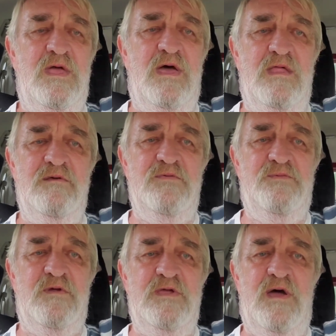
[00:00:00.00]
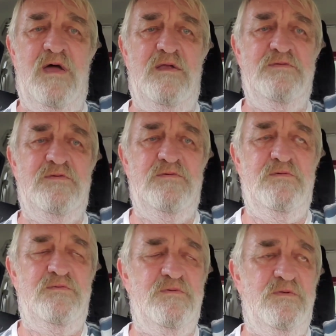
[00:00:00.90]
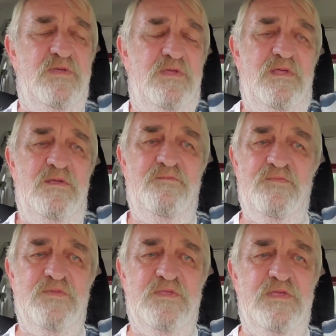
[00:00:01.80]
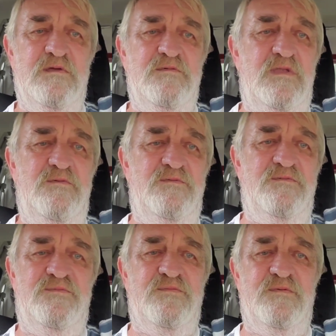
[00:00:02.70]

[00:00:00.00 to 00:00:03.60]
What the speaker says: it was very hard to get rid of